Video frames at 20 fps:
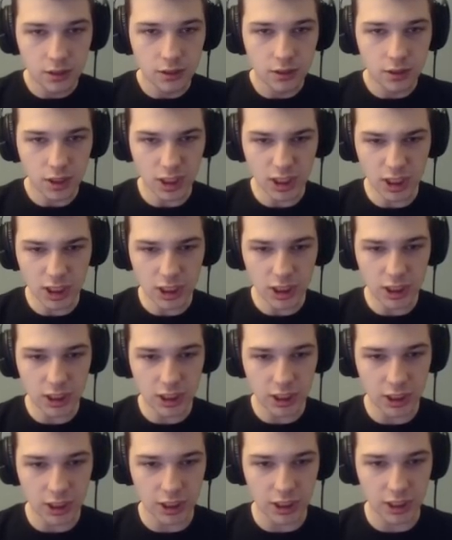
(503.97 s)

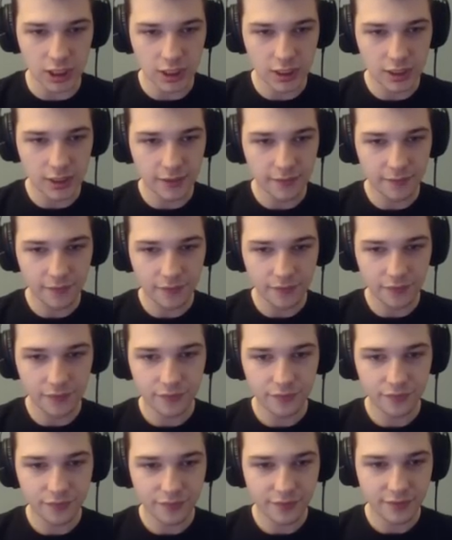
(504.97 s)
McGee.
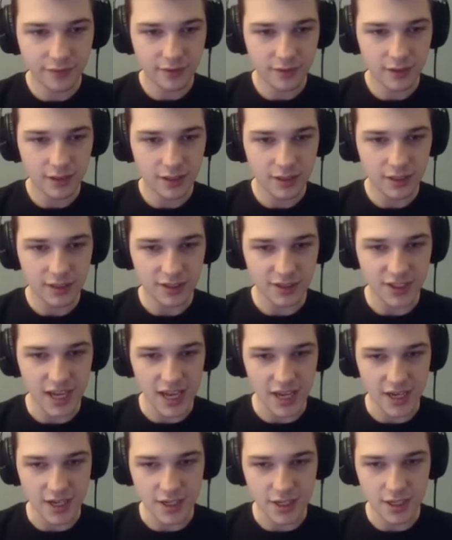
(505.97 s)

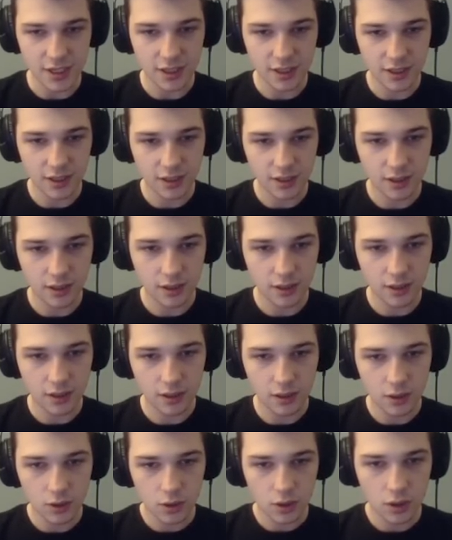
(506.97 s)
Dead.
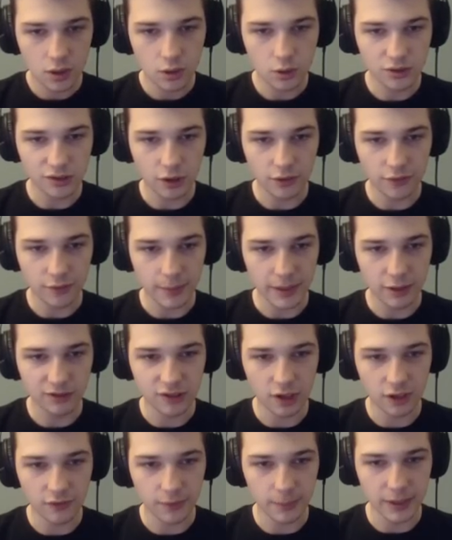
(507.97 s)
Who's going for me?
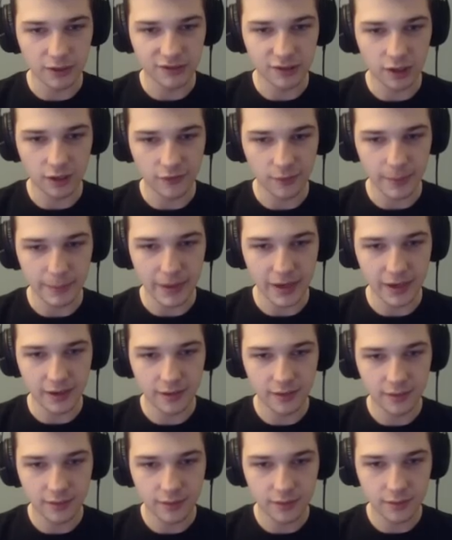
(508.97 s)
Who's going for me? Who's ah, going for me, man?
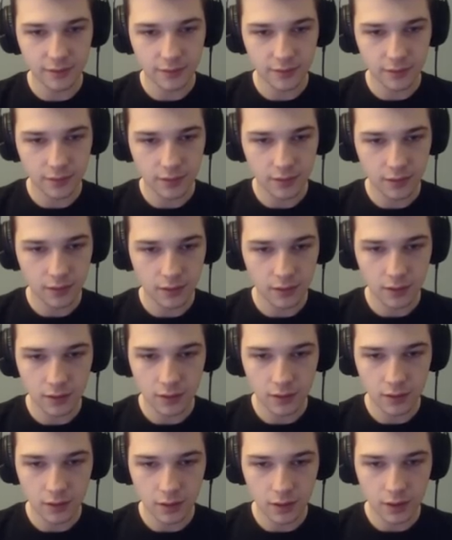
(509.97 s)
Shouldn't be on the ground right now.
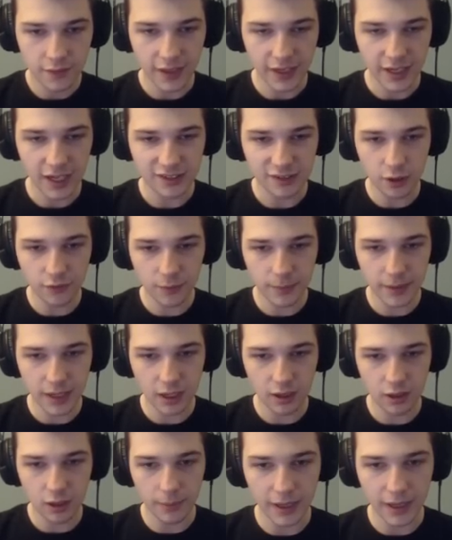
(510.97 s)
Shouldn't be on the ground. That guy's going for me. I
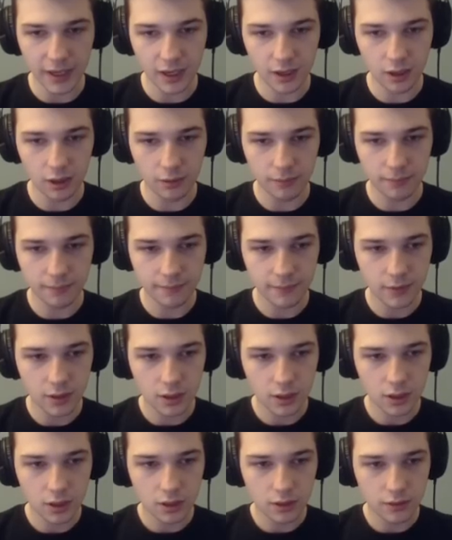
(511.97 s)
don't know, I
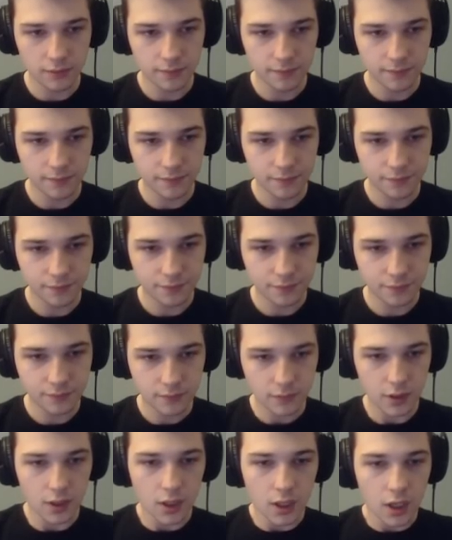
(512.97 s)
don't
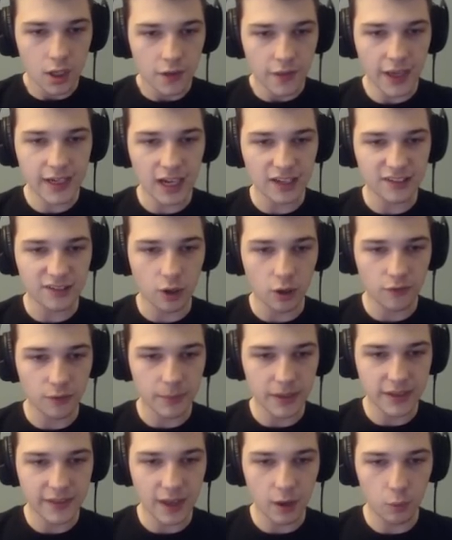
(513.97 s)
know. that guy's going for
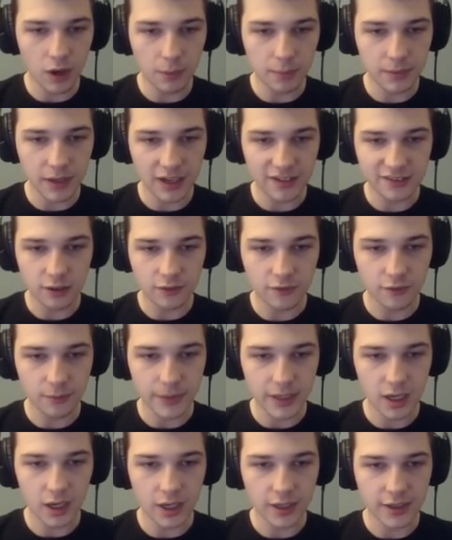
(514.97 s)
me. That whelp guy's going for
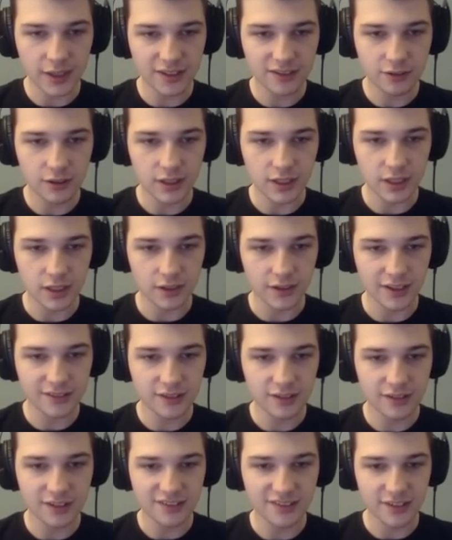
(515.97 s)
me. All right, that's good to hear. That's
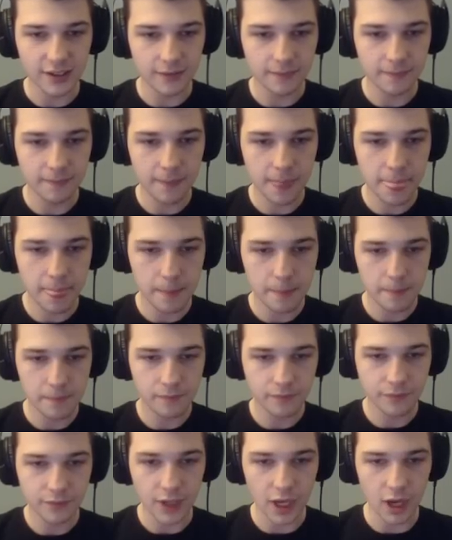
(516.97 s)
good to see.
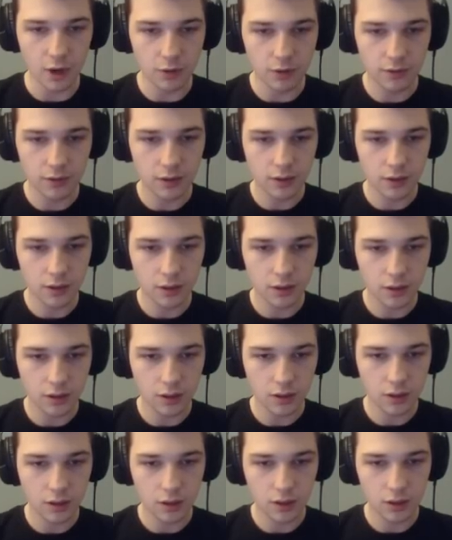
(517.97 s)
Dude.
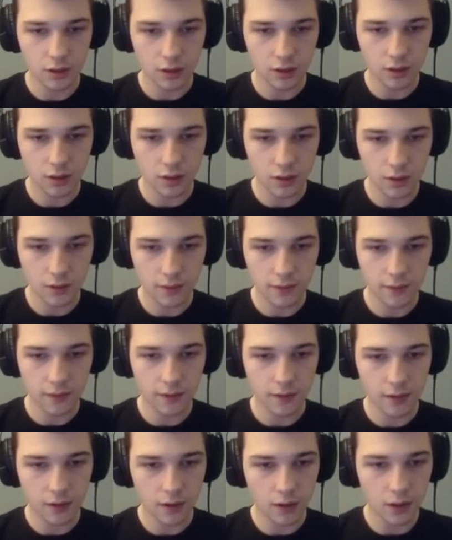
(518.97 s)
Oh, what the heck,
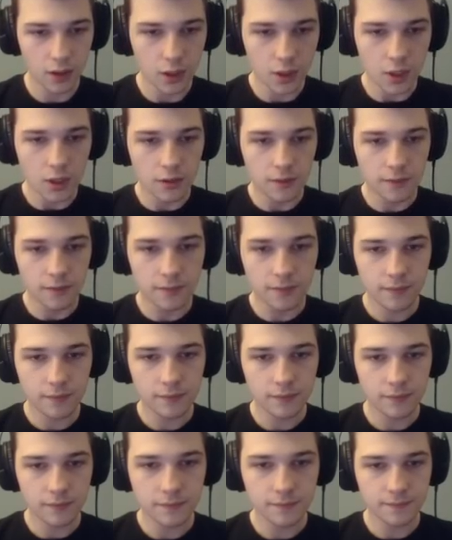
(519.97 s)
bro? He threw his knife at
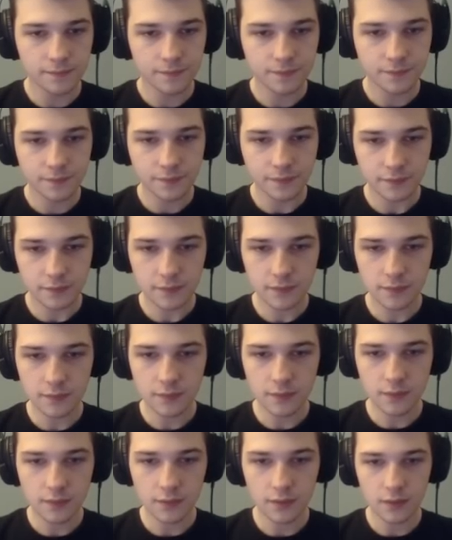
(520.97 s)
me, but he, he wasn't even
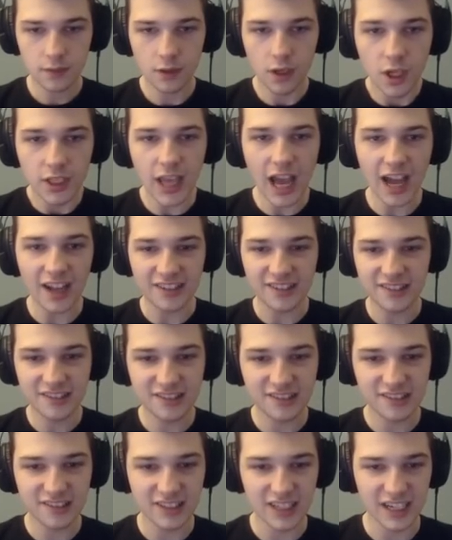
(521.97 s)
oh. uh, my... Uh,
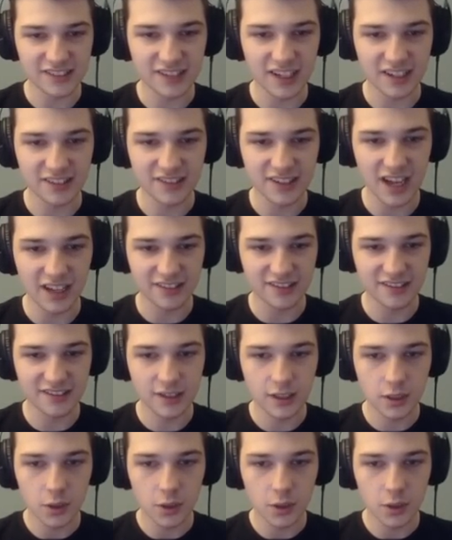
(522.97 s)
yes, yes, yes, yes,